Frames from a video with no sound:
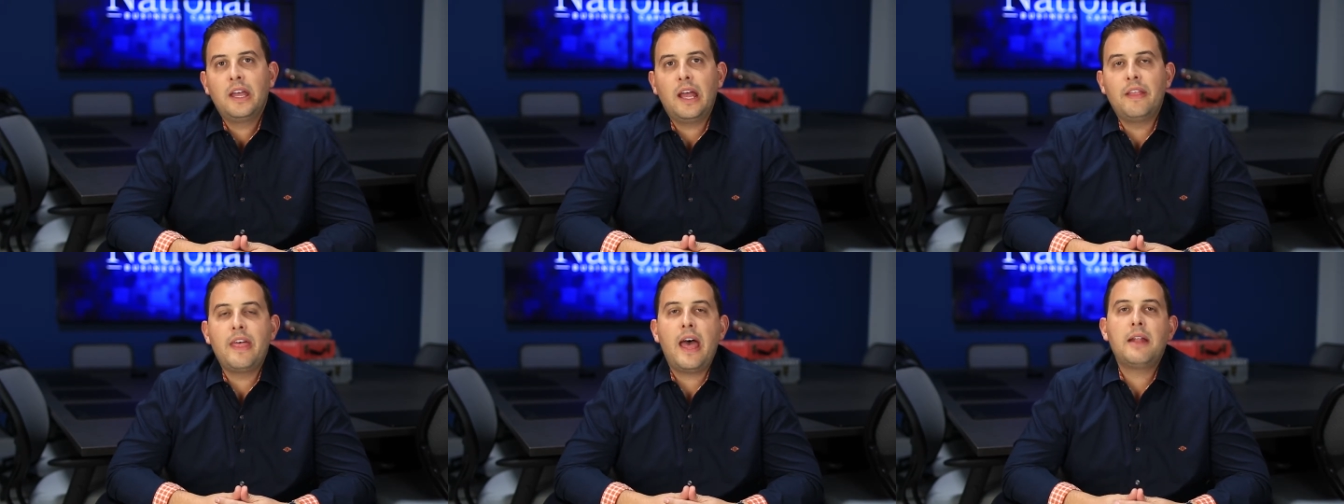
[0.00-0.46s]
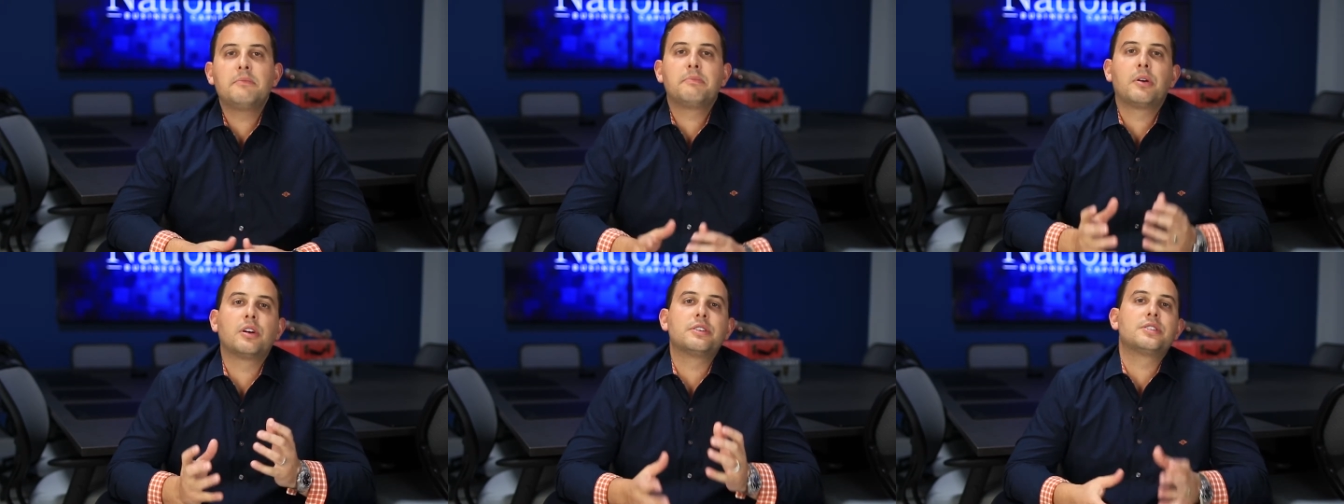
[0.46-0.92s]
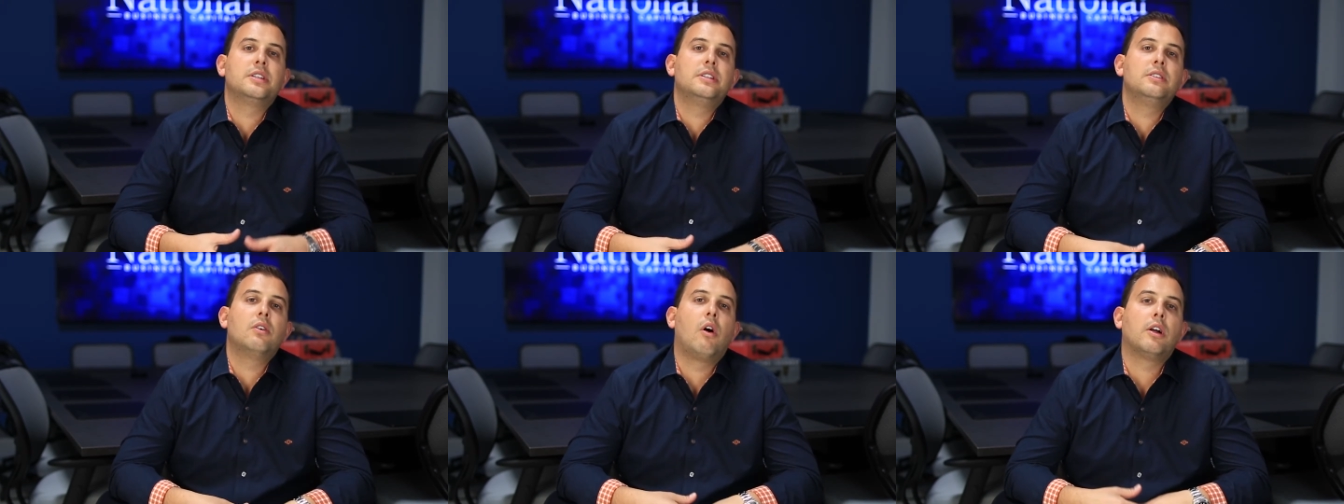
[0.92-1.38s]
and that
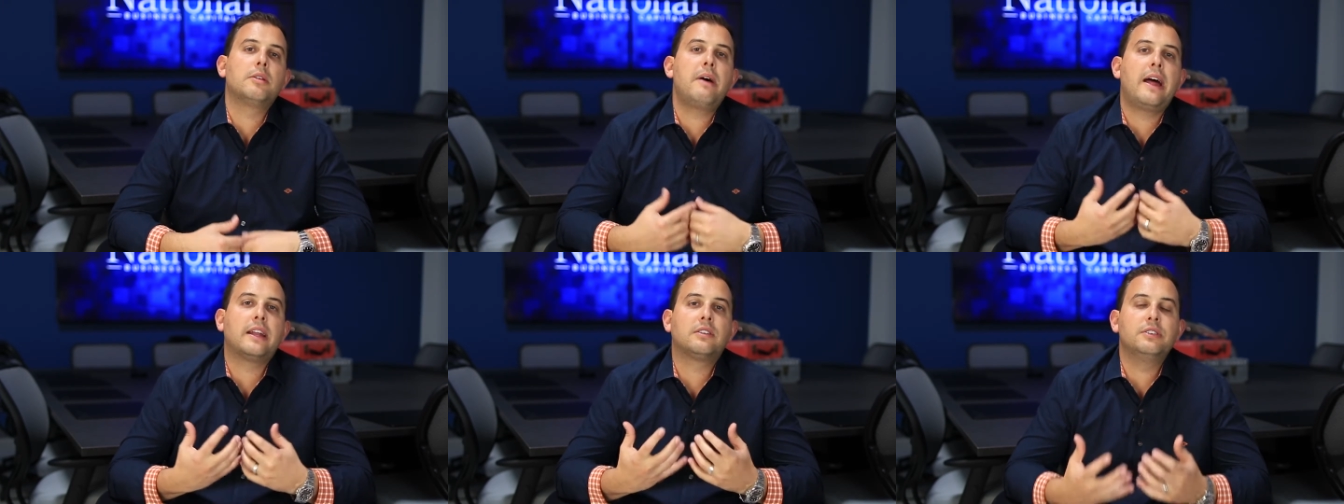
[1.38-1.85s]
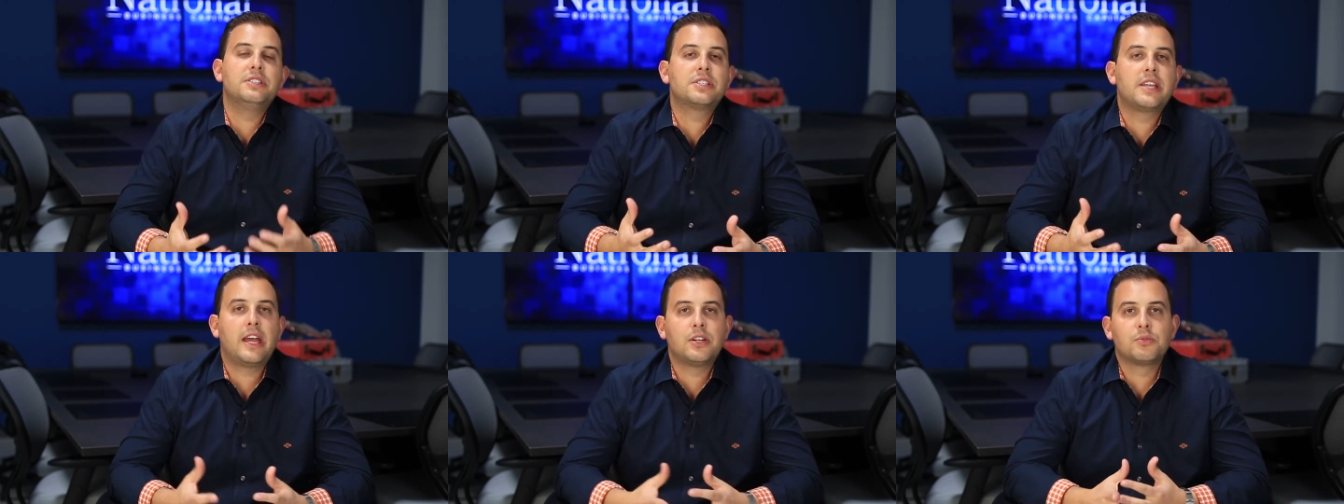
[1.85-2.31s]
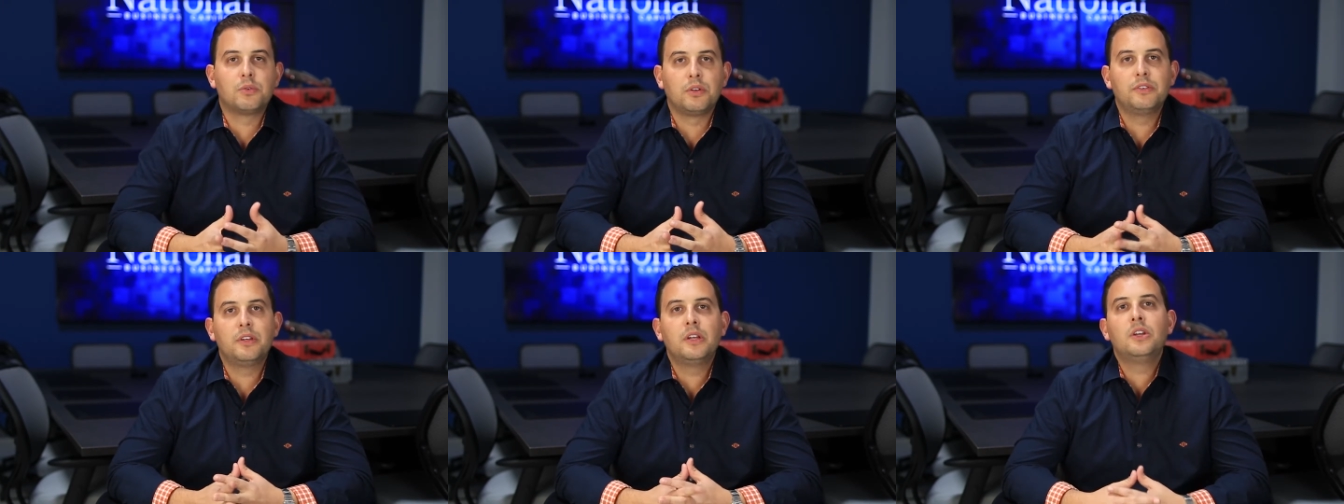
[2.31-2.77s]
person automatically scheduled